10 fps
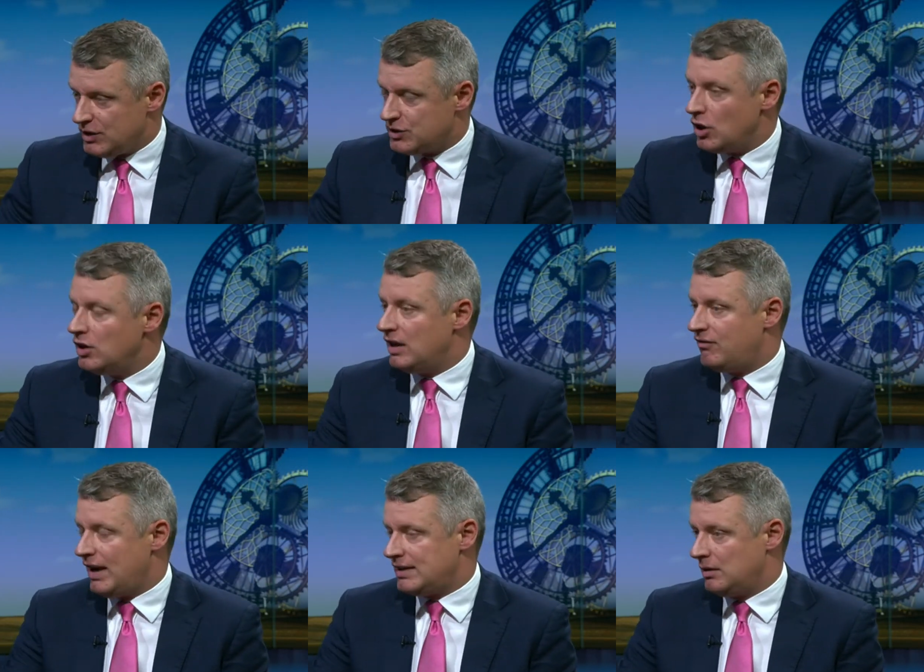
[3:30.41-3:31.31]
It's certainly
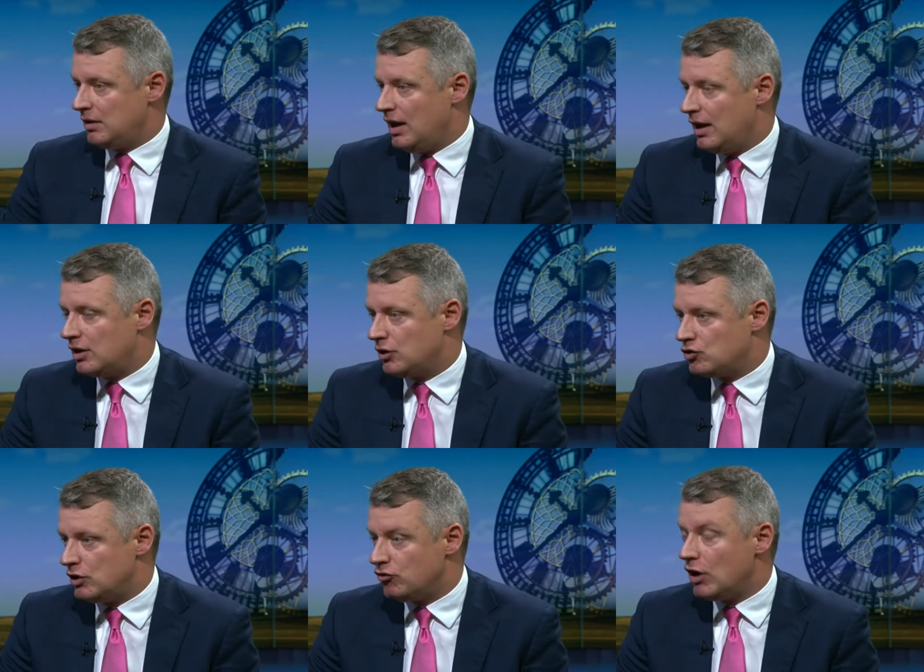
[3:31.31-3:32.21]
affecting
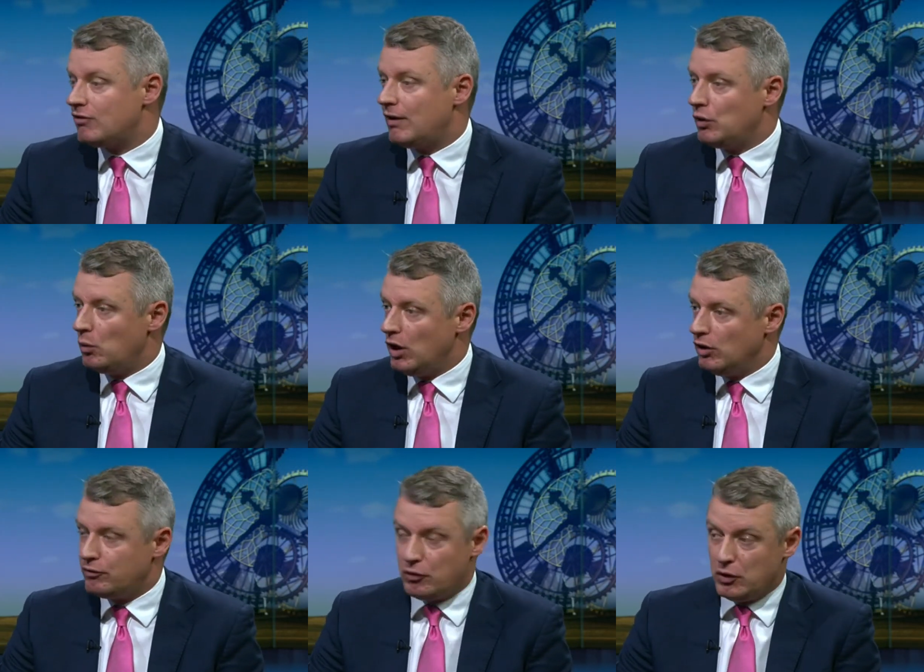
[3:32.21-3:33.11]
countries right around the
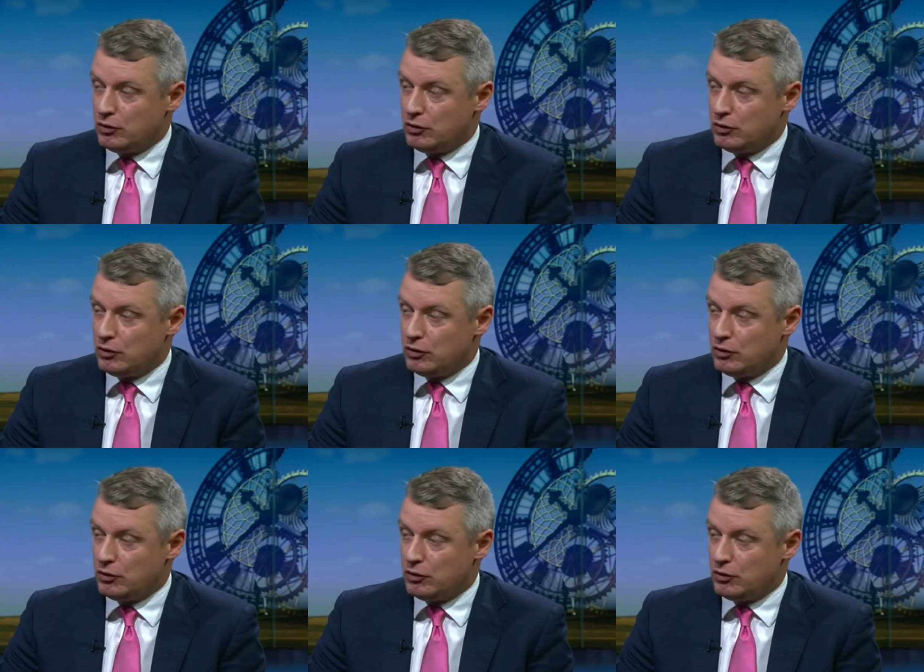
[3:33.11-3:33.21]
world